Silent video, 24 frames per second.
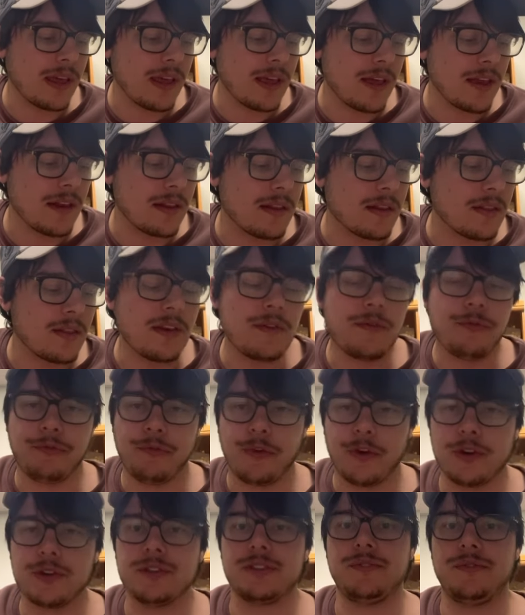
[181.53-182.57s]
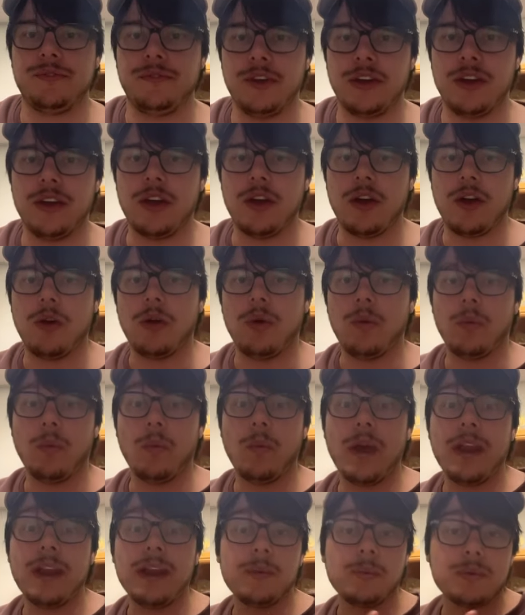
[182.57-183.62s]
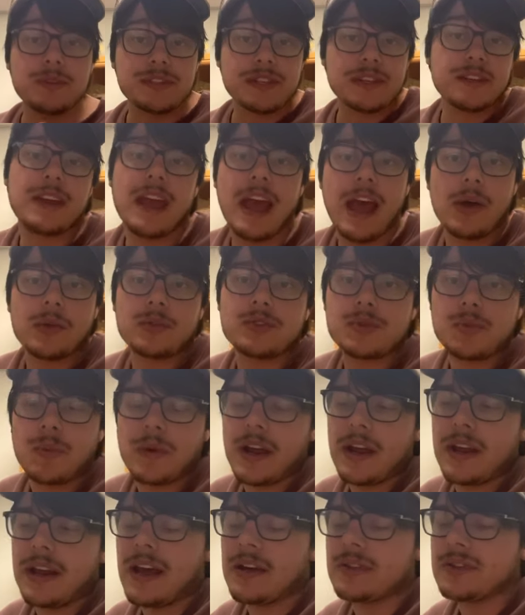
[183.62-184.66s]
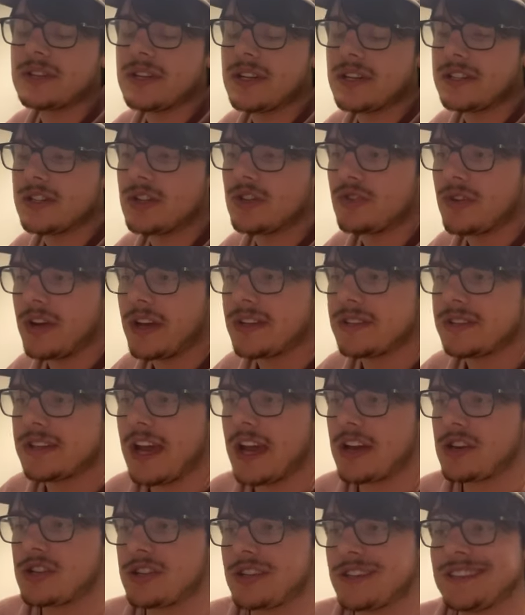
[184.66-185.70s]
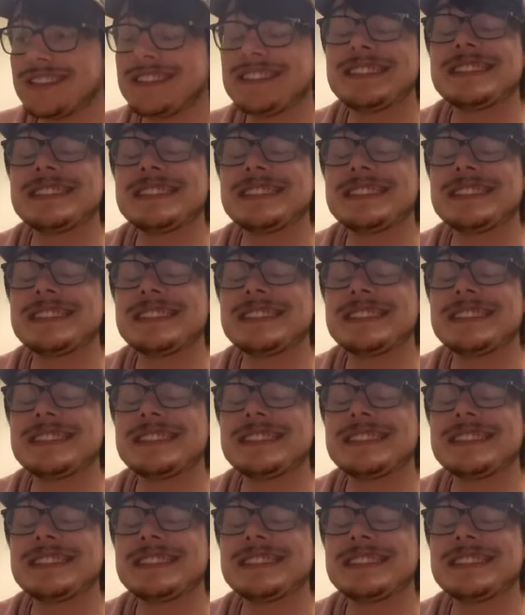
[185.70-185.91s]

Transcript: in the first video when it was announced, when I announced it as a transaction, because